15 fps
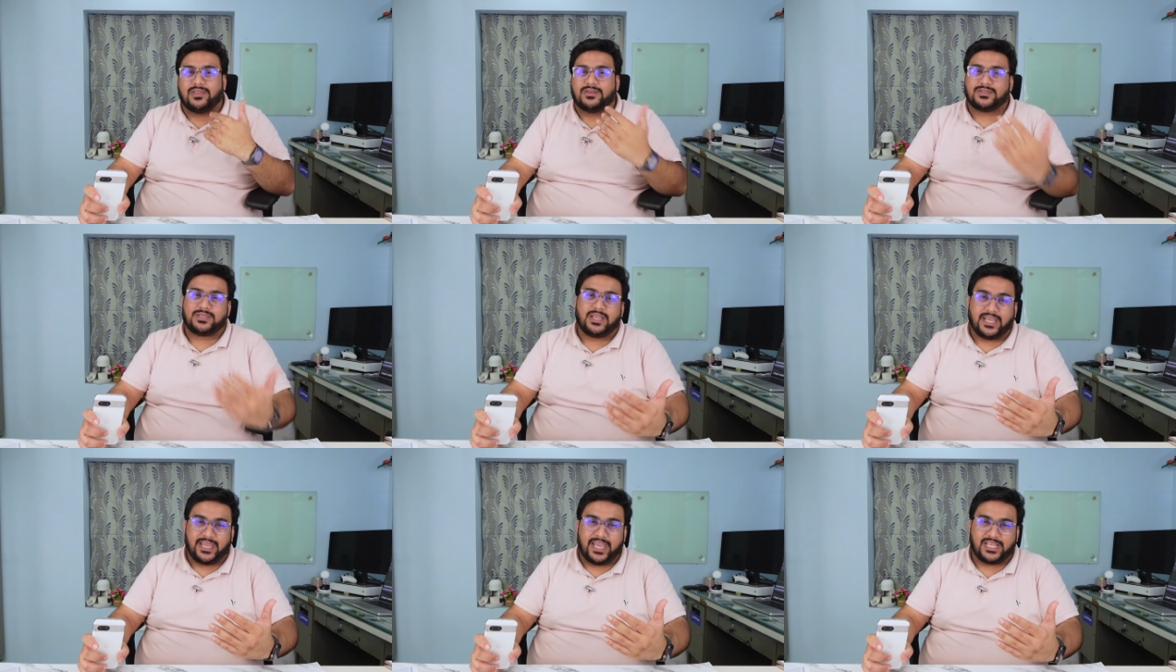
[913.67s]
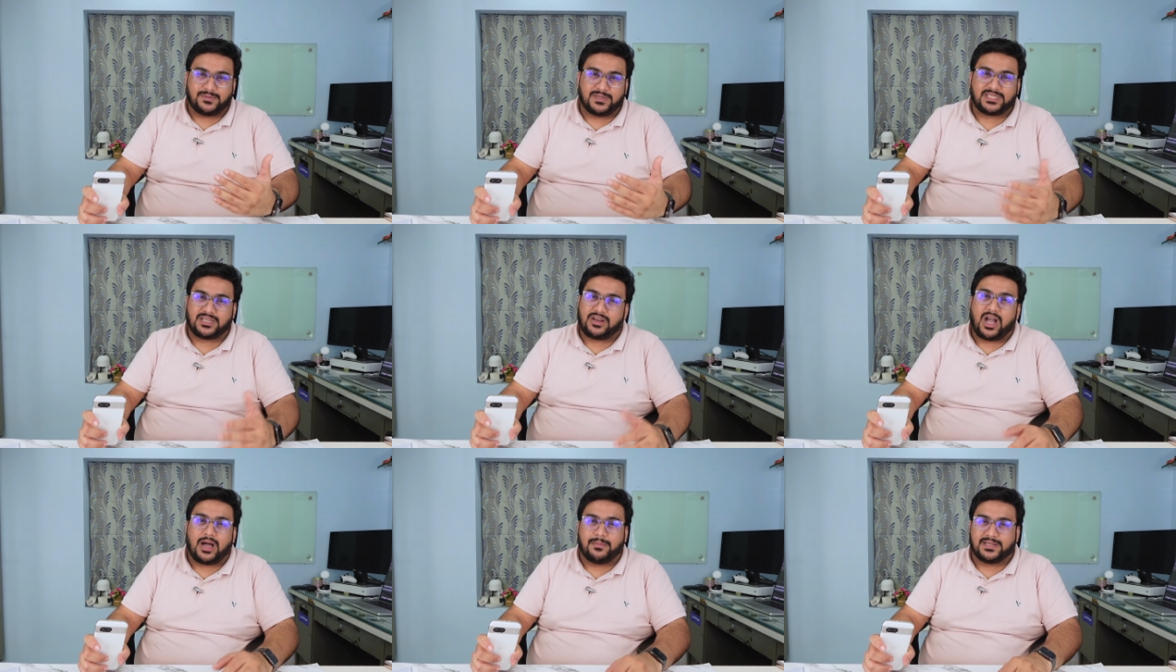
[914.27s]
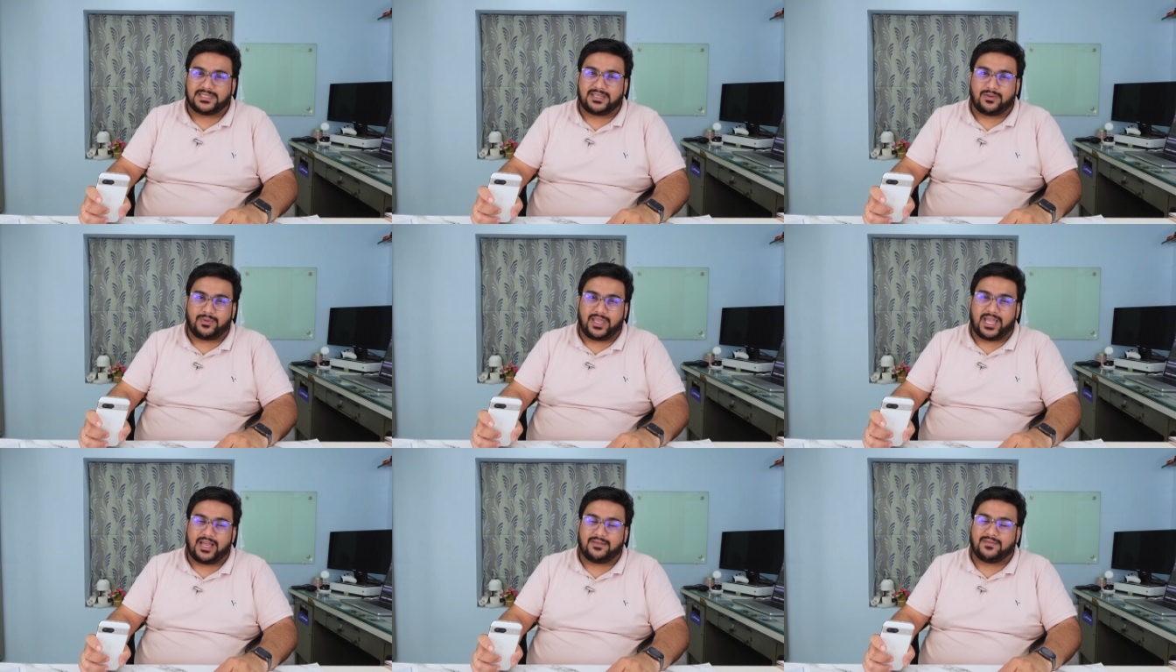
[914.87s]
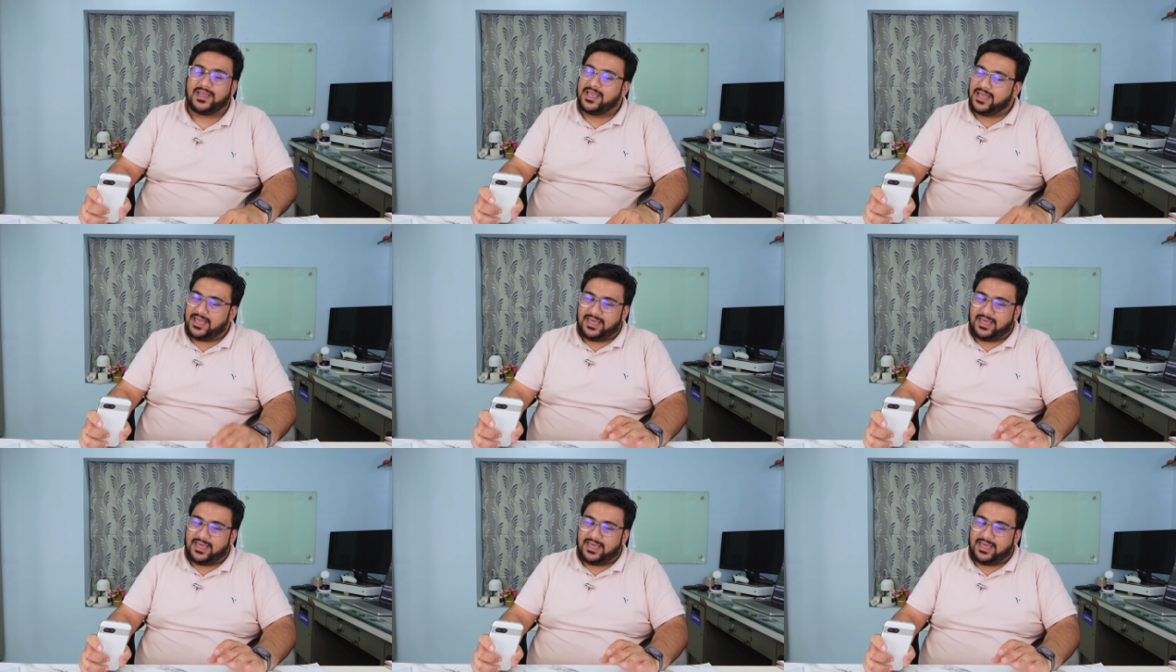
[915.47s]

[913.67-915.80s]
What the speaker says: those engagements and comments that we have.